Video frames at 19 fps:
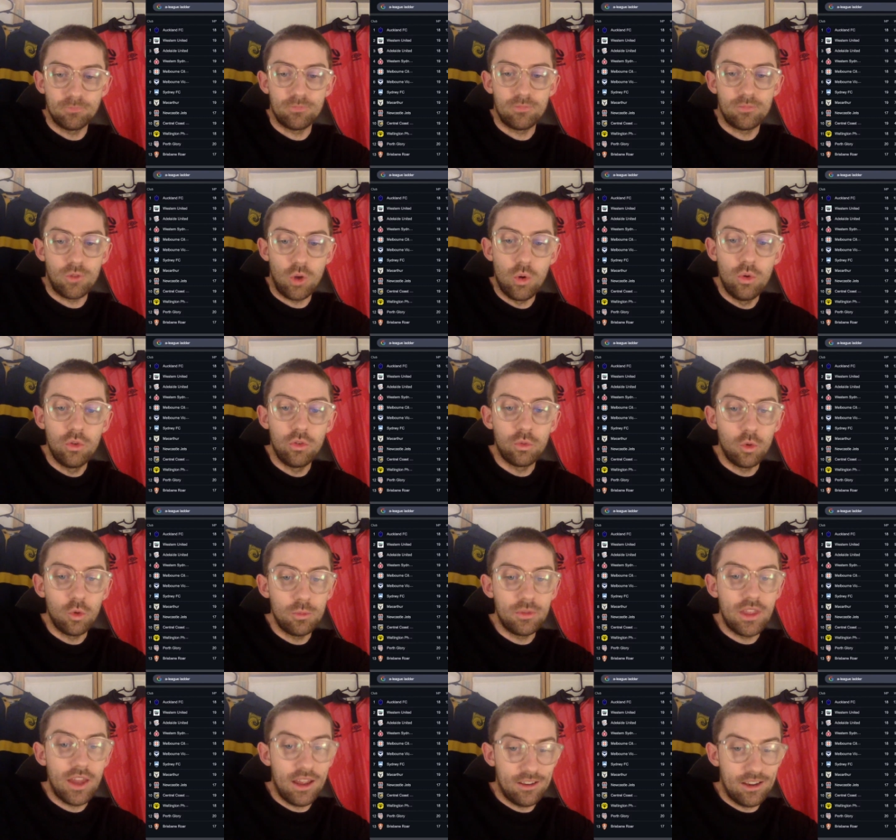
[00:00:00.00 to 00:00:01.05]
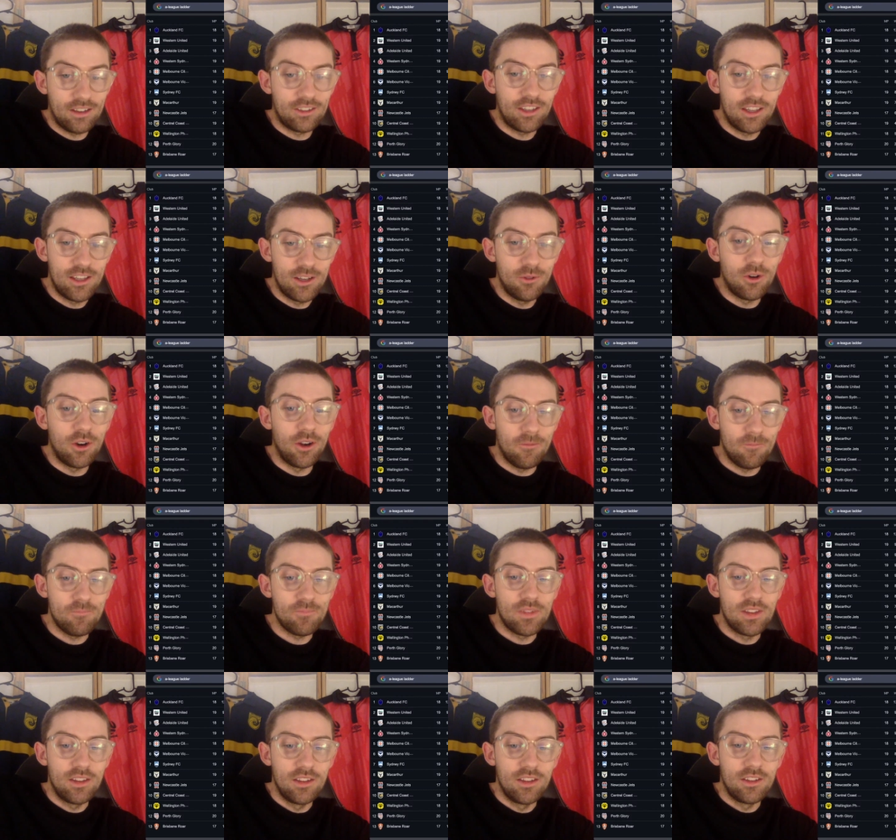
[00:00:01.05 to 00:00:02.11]
Those will. I tell you what,
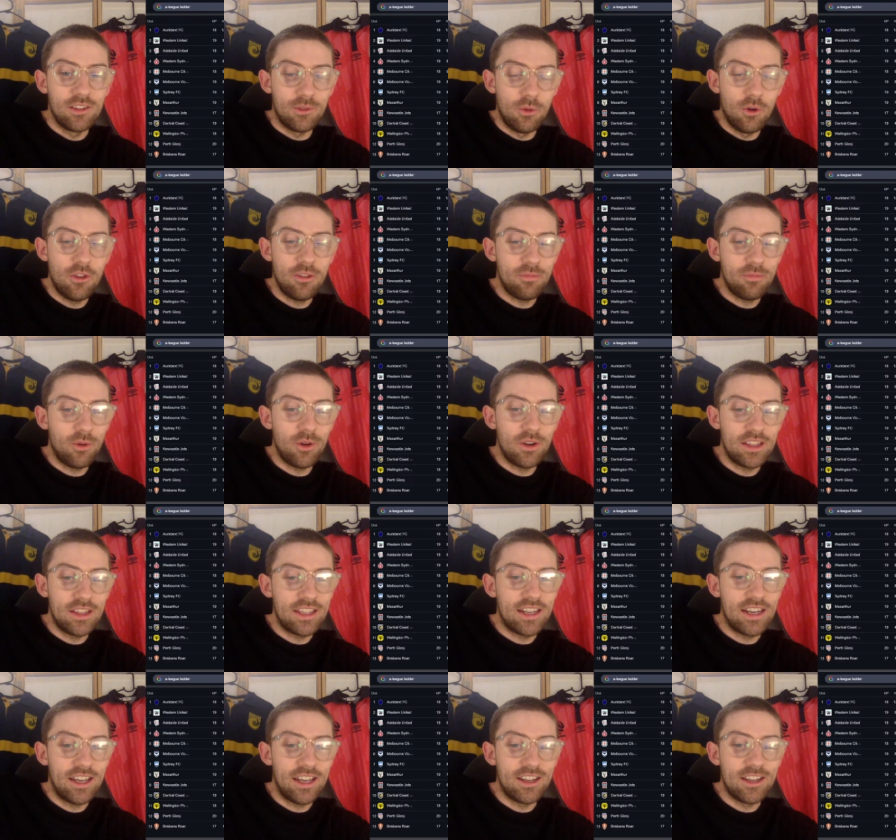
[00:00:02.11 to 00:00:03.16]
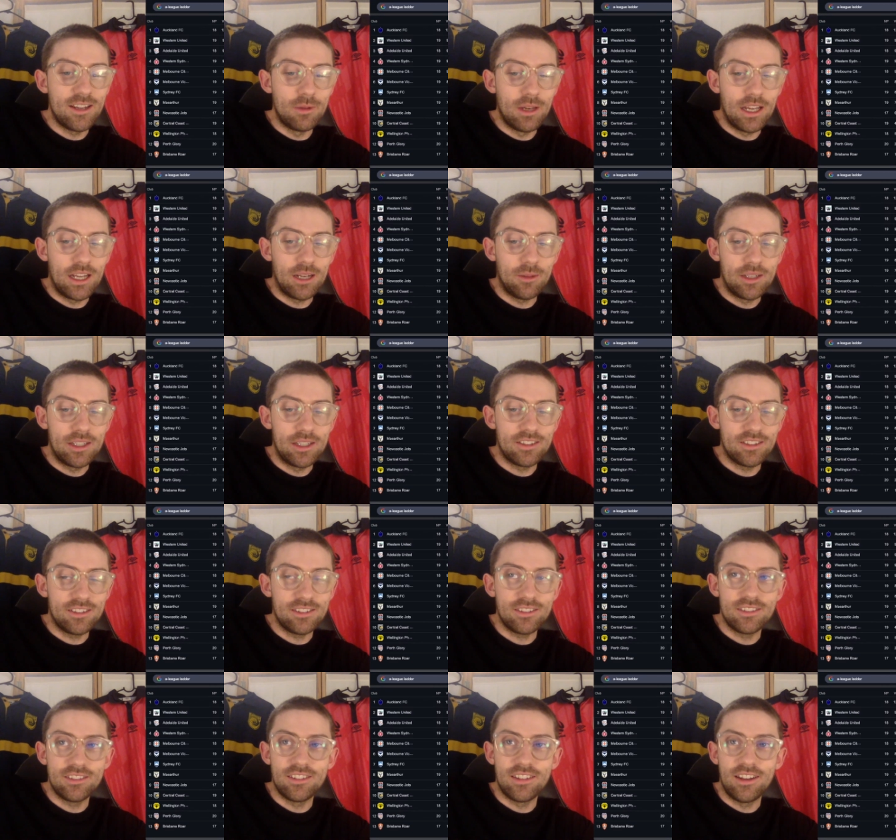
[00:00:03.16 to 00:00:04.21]
worth pointing that out, Ebag. I mean,
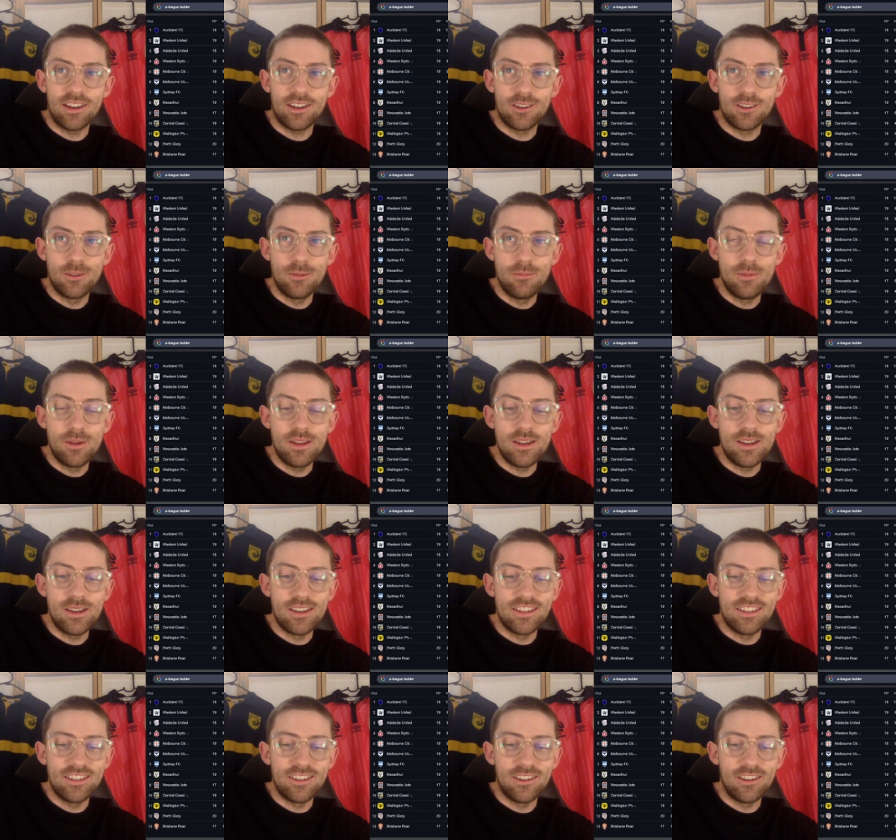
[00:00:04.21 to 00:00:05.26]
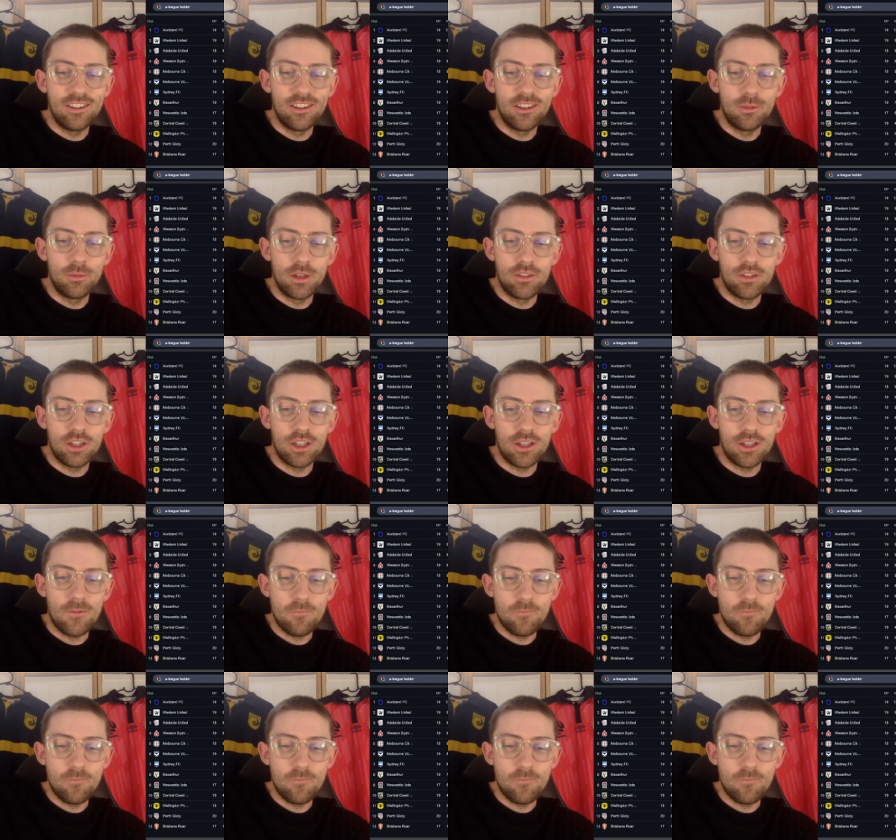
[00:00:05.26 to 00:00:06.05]
that could be a little bit of a